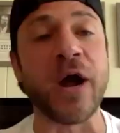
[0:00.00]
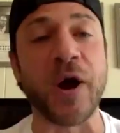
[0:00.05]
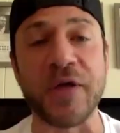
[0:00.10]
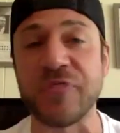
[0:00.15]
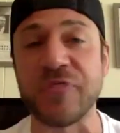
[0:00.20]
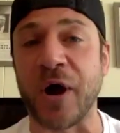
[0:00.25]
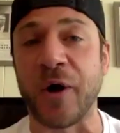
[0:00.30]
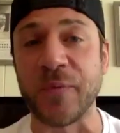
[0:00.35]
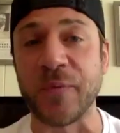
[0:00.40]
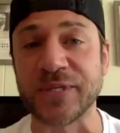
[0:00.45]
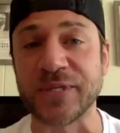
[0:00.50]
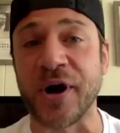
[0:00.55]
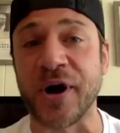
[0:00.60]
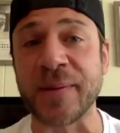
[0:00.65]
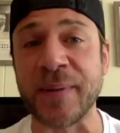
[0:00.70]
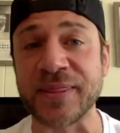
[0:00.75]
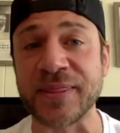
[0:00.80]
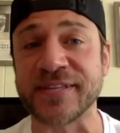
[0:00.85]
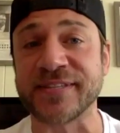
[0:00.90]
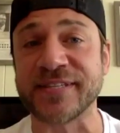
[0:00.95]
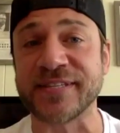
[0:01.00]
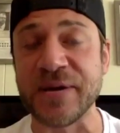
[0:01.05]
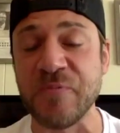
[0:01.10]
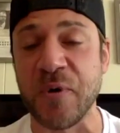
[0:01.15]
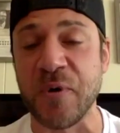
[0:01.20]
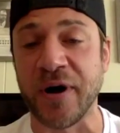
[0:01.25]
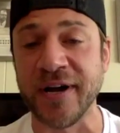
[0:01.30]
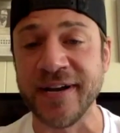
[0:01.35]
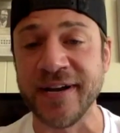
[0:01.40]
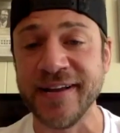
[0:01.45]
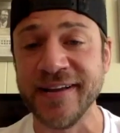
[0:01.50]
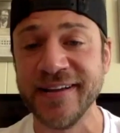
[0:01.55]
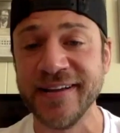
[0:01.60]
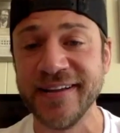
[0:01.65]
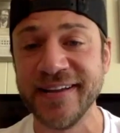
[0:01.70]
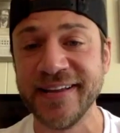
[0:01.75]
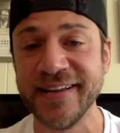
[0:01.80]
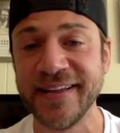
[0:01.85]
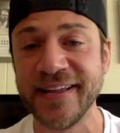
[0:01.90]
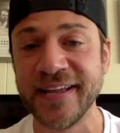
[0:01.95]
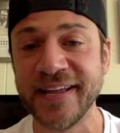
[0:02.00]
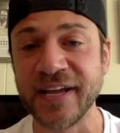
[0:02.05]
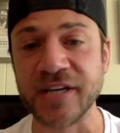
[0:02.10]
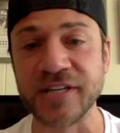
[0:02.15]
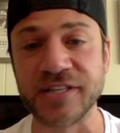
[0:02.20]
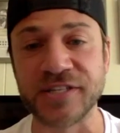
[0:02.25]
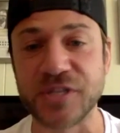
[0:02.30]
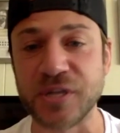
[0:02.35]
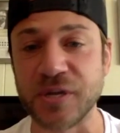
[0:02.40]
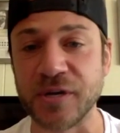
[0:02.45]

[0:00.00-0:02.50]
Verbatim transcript: th- are we talking about the same one? Play it.